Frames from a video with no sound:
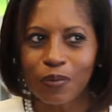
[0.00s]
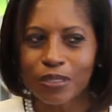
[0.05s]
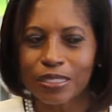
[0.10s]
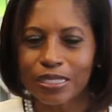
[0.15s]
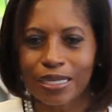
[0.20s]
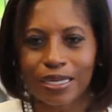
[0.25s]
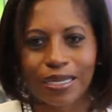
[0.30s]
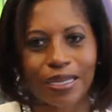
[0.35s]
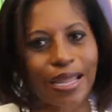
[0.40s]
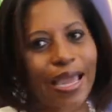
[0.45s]
was
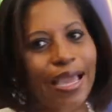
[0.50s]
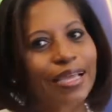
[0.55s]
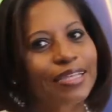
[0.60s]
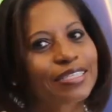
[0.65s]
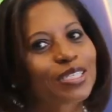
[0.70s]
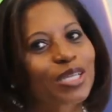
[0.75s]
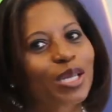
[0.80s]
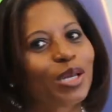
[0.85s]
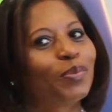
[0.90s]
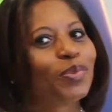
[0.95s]
the
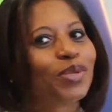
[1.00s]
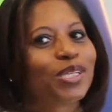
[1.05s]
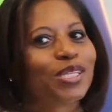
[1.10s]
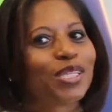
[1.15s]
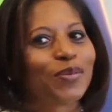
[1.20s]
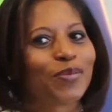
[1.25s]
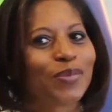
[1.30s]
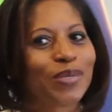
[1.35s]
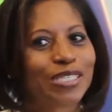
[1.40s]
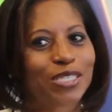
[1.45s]
last company
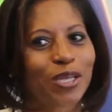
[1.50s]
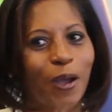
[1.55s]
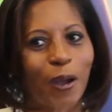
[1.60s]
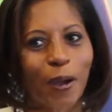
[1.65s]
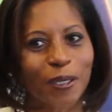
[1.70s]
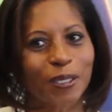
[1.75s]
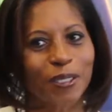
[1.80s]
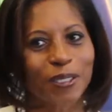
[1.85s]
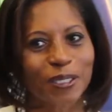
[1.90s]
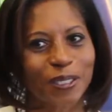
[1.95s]
that we
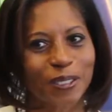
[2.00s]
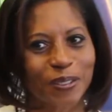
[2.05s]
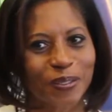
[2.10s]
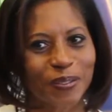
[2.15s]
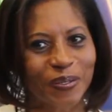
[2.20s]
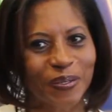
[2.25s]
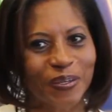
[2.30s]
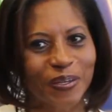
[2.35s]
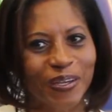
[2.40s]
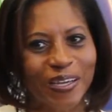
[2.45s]
talked
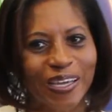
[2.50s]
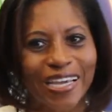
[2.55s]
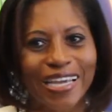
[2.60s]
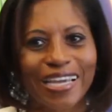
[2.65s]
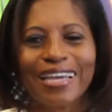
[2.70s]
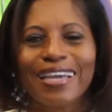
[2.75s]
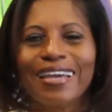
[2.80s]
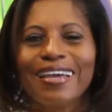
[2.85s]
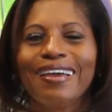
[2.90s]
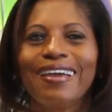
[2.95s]

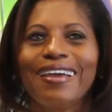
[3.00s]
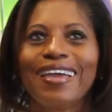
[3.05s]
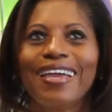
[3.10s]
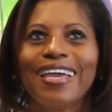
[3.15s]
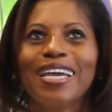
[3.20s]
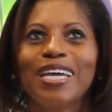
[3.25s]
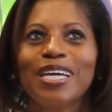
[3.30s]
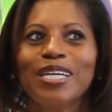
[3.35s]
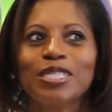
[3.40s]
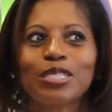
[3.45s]
to.
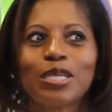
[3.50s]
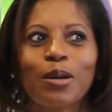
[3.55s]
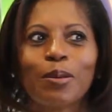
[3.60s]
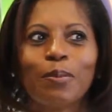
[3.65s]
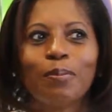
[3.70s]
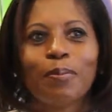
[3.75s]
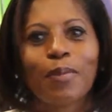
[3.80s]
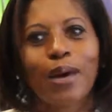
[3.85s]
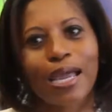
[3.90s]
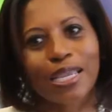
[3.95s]
And
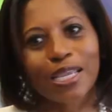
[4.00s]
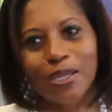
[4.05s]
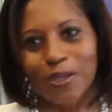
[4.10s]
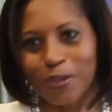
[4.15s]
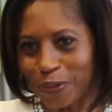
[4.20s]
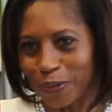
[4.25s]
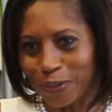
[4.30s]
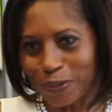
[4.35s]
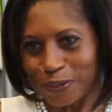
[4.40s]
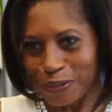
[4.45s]

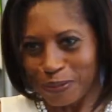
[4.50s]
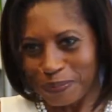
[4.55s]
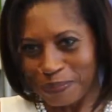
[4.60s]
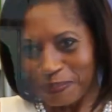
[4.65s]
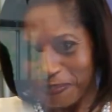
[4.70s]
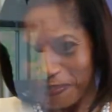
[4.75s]
Michael